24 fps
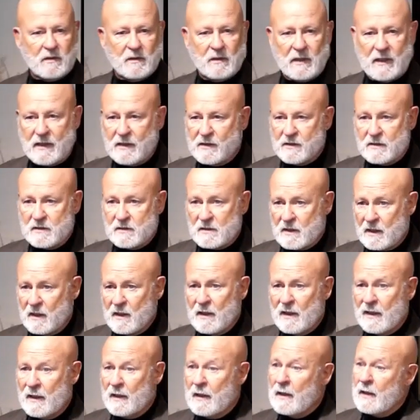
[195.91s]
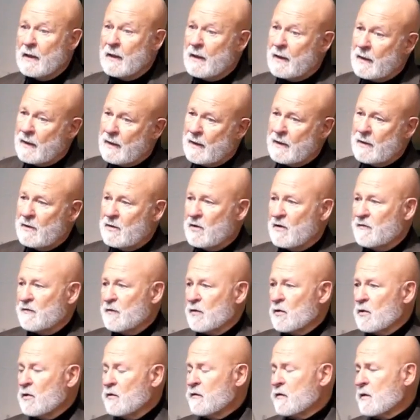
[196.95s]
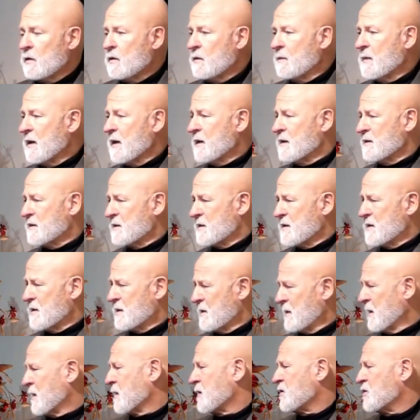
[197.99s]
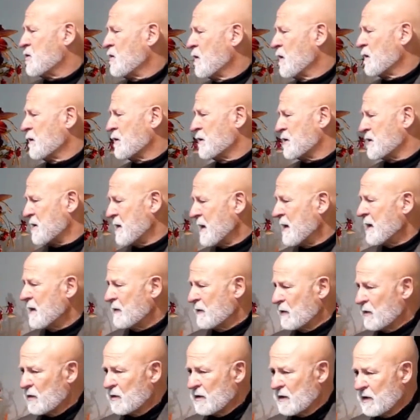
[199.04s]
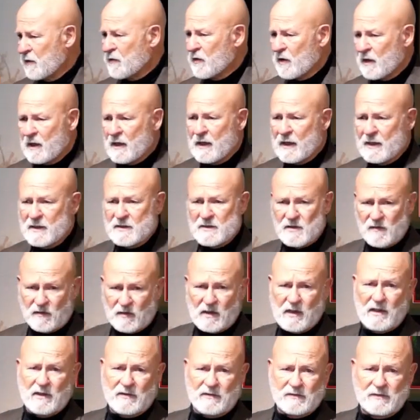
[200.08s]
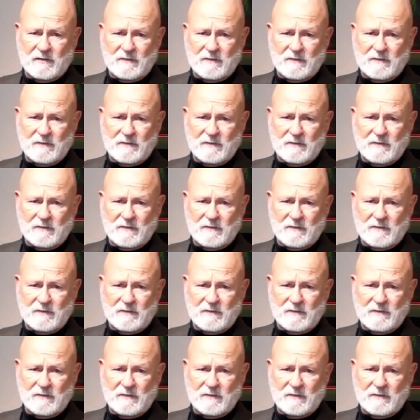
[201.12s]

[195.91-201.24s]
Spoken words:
as you know, if you're over about 6, you understand there are different kinds of love.